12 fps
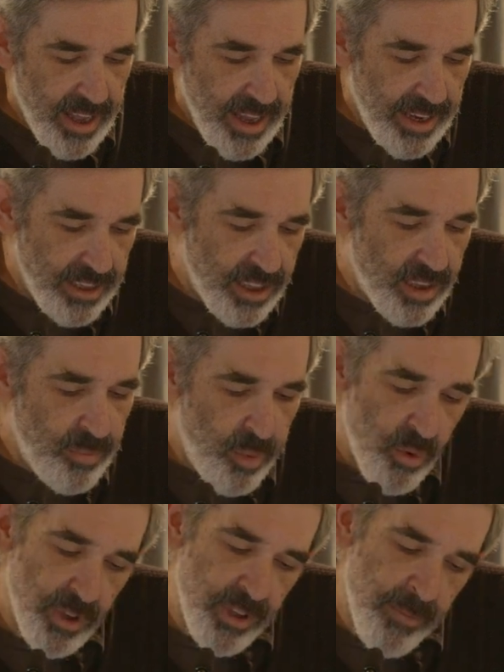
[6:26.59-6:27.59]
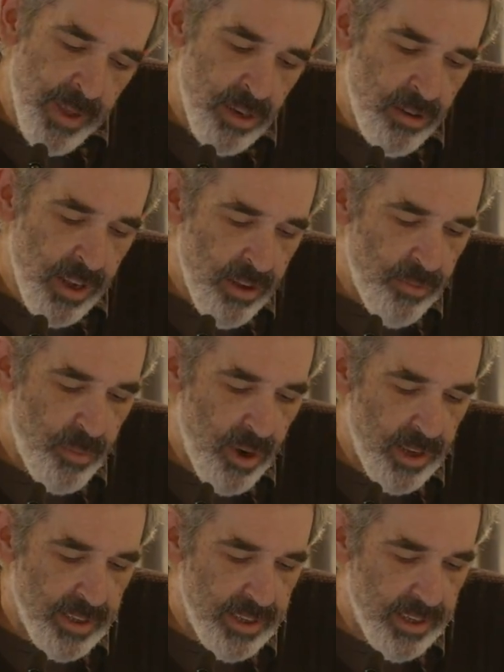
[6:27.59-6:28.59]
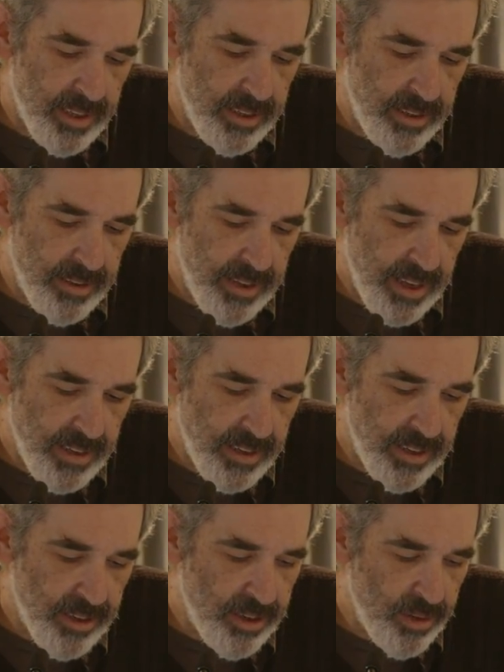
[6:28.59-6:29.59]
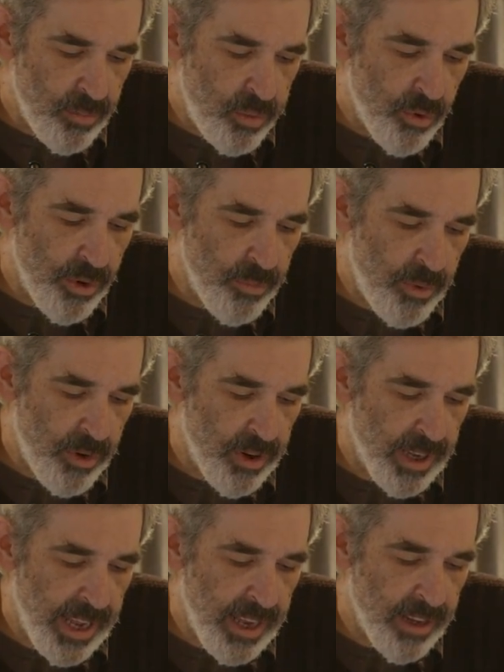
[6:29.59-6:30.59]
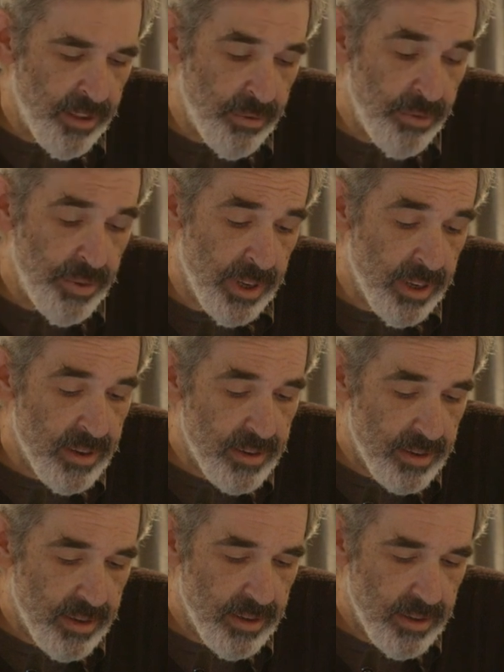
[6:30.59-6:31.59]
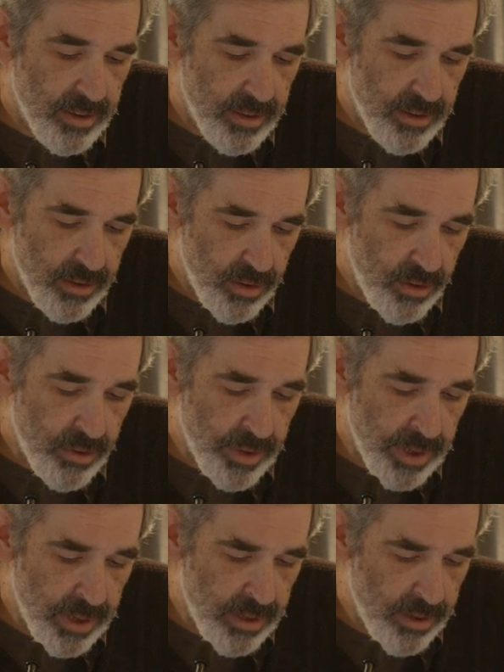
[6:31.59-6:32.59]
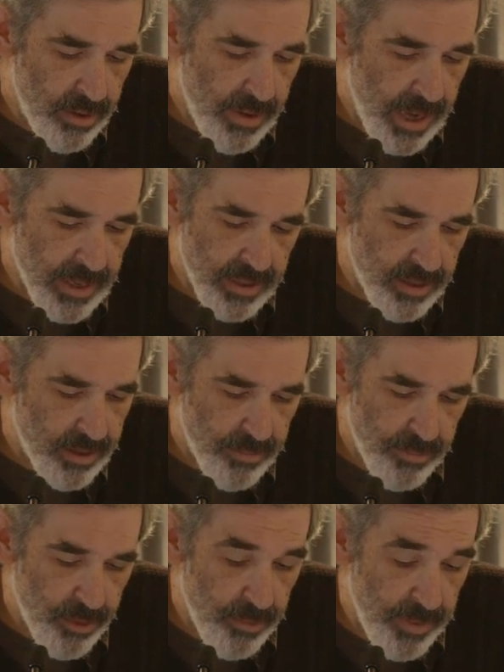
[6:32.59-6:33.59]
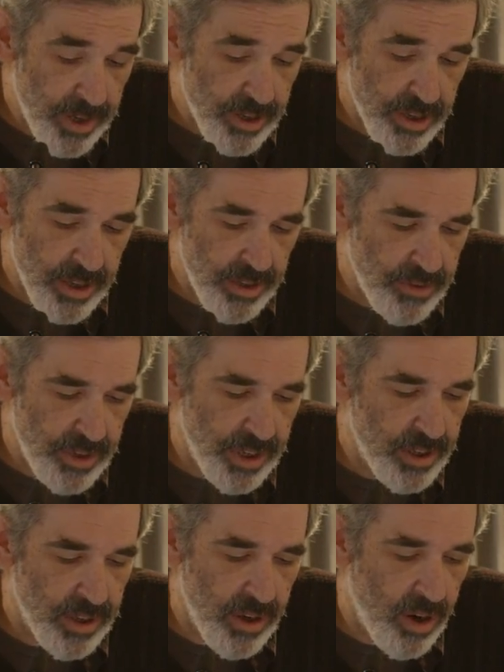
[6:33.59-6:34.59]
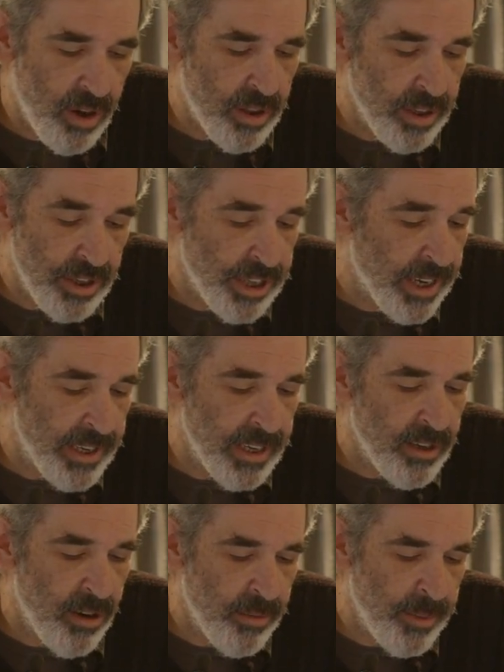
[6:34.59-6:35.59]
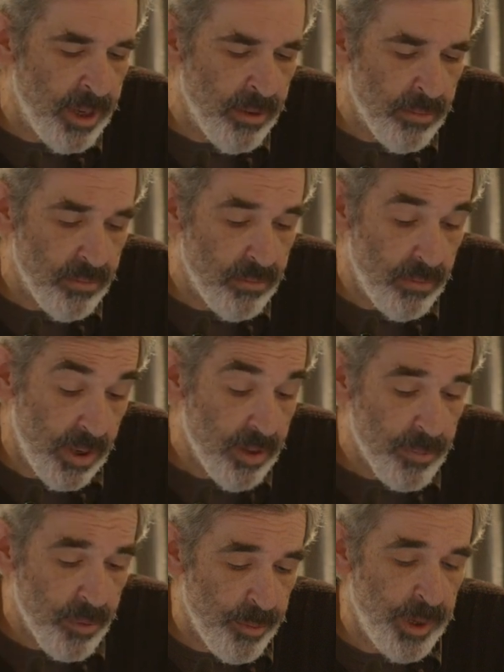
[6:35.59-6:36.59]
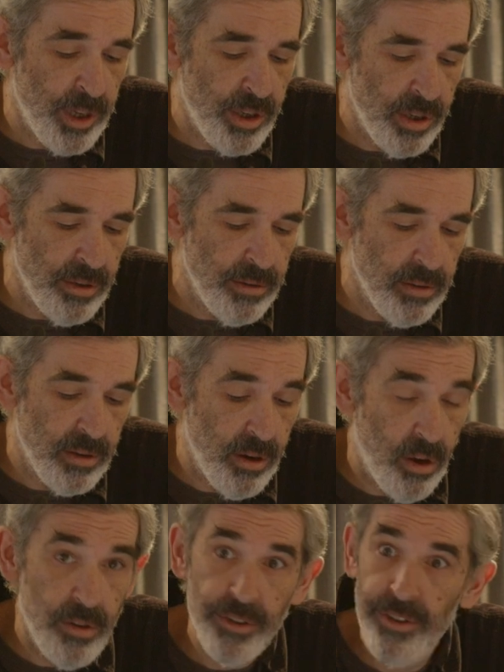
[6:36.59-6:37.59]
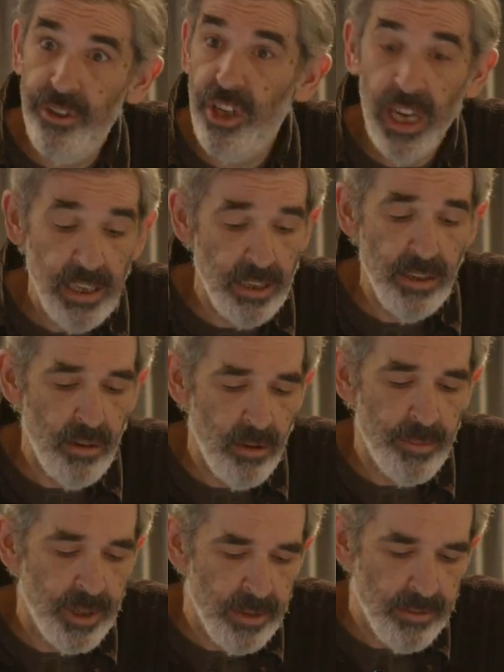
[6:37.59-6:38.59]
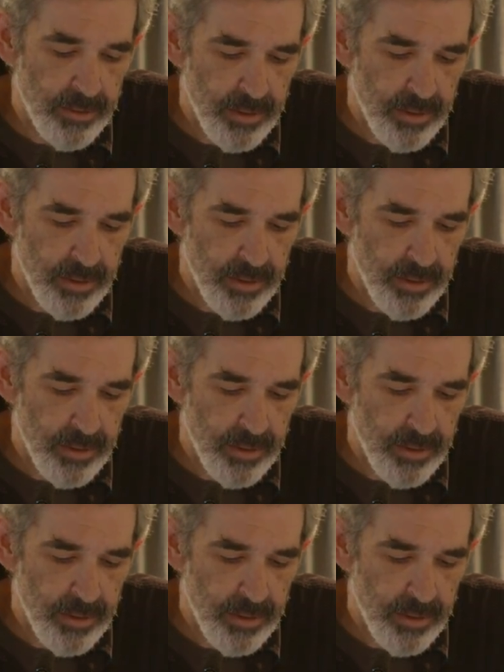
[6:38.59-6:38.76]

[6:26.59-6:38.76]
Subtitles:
And to support the mental health process that is such an important part of getting through this. Lauren, who asks permission if she could call and check in on me, with permission, calls and checks in on me.